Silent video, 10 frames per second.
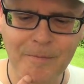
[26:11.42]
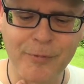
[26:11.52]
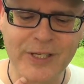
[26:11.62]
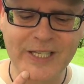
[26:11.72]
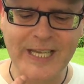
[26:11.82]

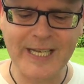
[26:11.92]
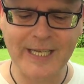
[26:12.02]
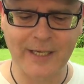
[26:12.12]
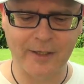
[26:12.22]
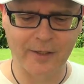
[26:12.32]

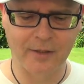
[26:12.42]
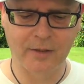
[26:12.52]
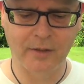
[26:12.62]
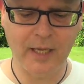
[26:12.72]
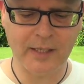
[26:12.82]
Brazilian.
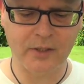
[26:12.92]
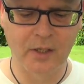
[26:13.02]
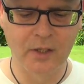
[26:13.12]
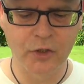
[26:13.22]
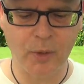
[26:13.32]
Yes.
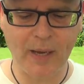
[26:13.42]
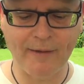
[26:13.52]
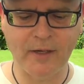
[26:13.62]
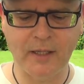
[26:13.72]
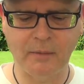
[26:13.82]
Shall we
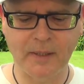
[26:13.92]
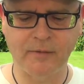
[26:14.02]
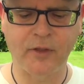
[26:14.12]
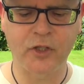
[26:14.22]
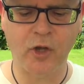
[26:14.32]
have a little bit
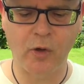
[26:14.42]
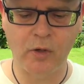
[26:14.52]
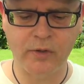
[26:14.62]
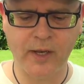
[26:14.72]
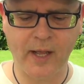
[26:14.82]
of the
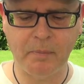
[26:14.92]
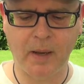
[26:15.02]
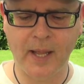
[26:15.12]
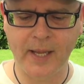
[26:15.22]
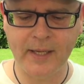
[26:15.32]
song that I
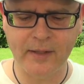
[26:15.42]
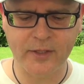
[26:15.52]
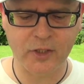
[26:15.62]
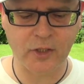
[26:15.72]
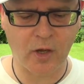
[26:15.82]
play at
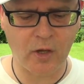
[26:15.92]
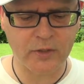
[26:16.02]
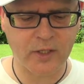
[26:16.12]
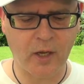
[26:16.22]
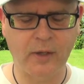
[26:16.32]
the
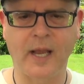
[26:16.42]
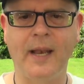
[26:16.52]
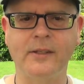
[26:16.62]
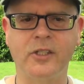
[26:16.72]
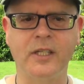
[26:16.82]
start? Okay,
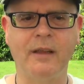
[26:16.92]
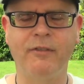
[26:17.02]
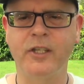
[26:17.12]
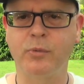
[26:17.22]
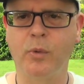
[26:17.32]
let's see
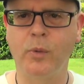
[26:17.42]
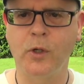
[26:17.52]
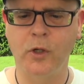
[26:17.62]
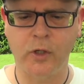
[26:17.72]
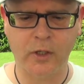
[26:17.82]
if this will
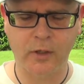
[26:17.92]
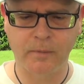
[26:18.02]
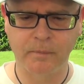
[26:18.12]
work.